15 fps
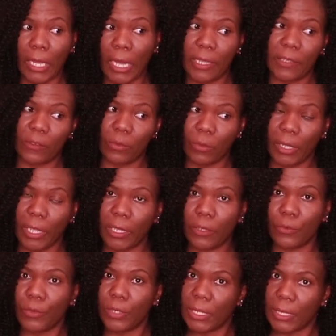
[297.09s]
guys, go
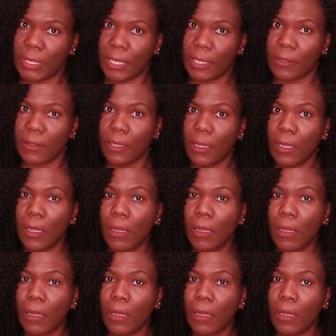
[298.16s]
ahead, do this test.